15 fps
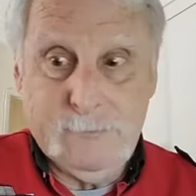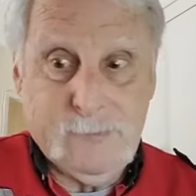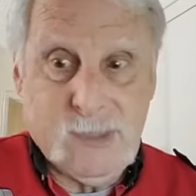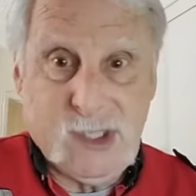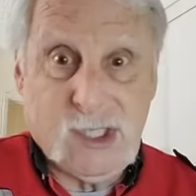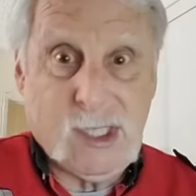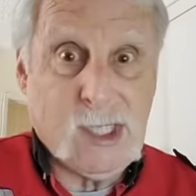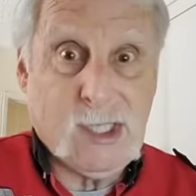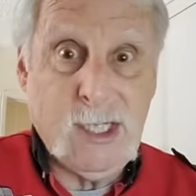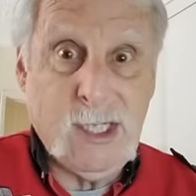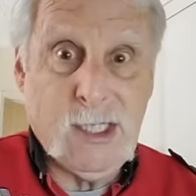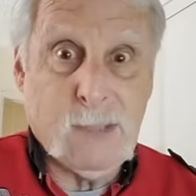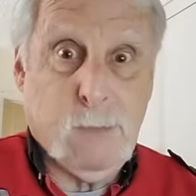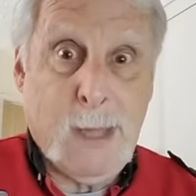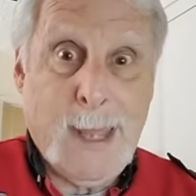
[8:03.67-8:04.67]

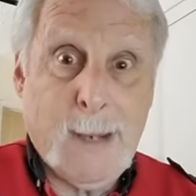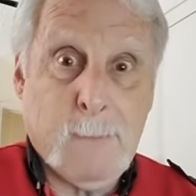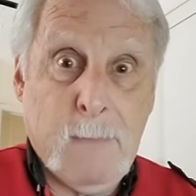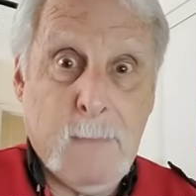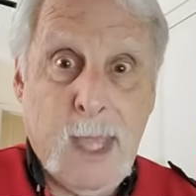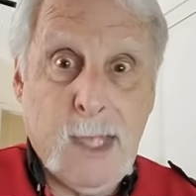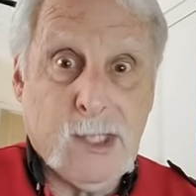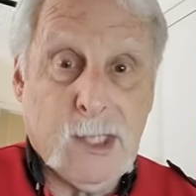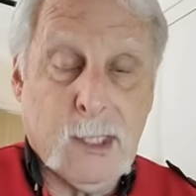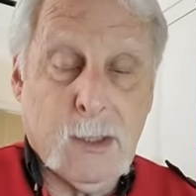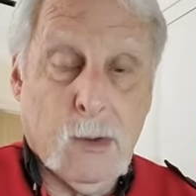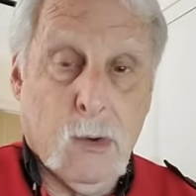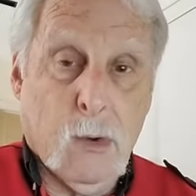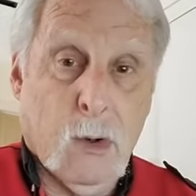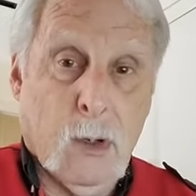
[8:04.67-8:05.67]
60s black
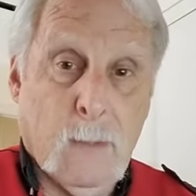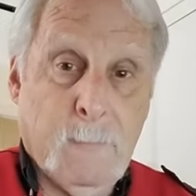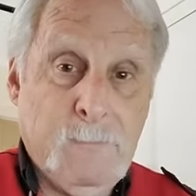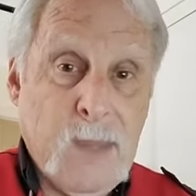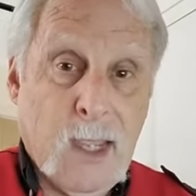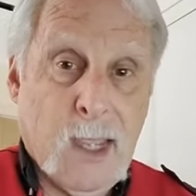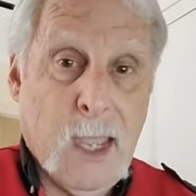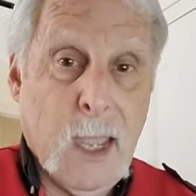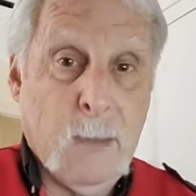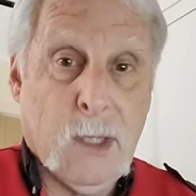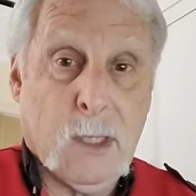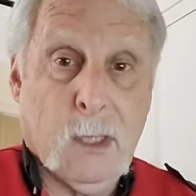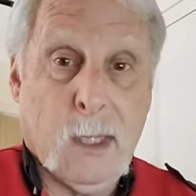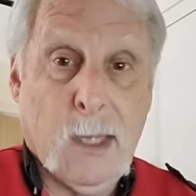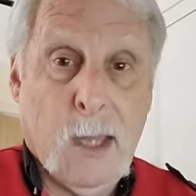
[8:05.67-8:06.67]
magic or
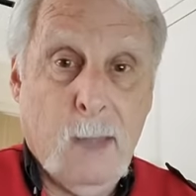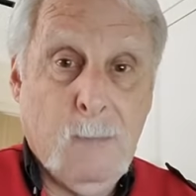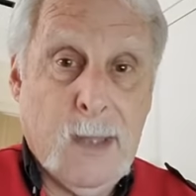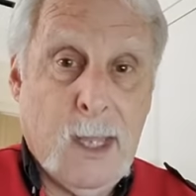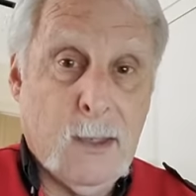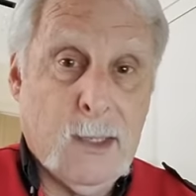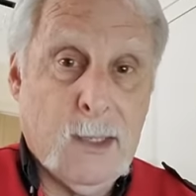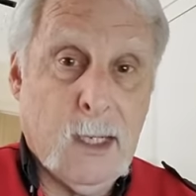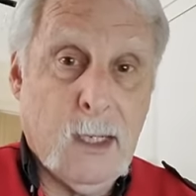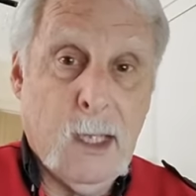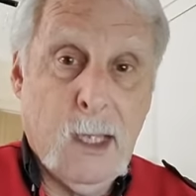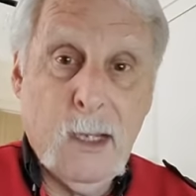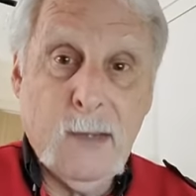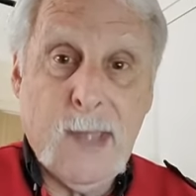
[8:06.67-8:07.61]
chemical compounding